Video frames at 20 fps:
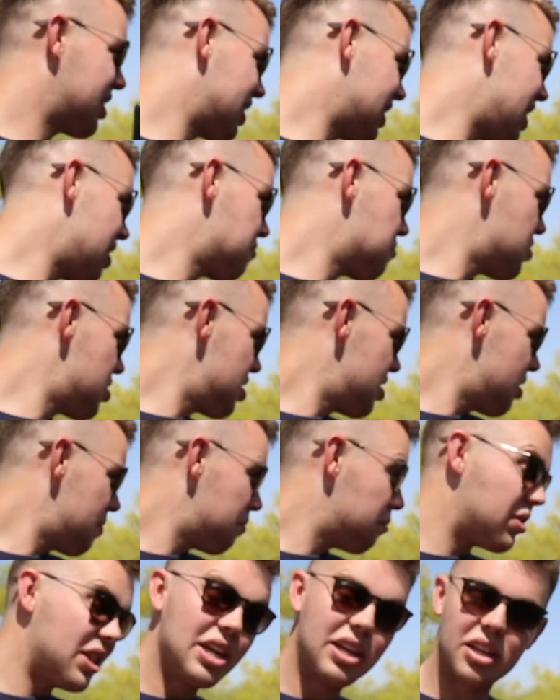gonna get one.
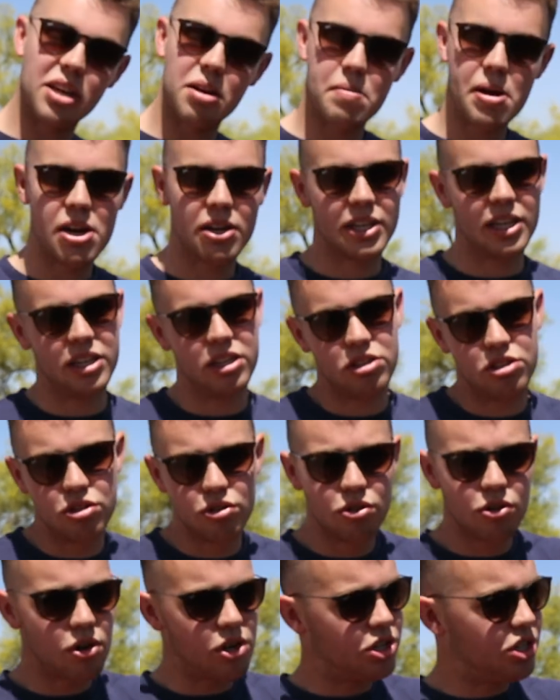I'm thinking about getting a
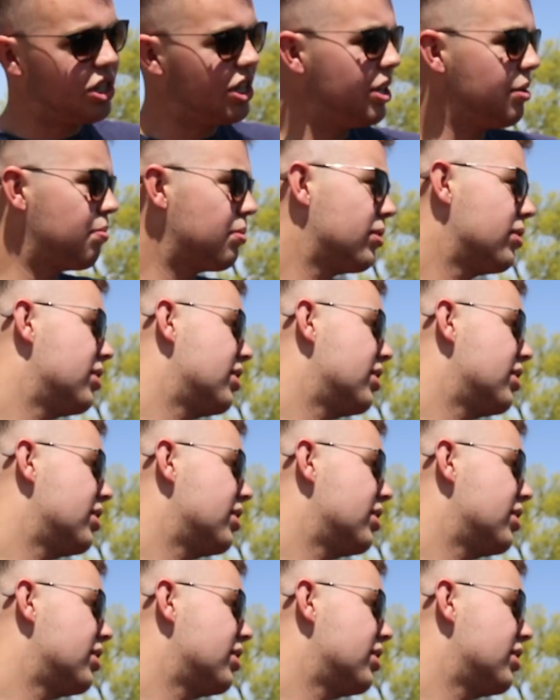two-door Jeep.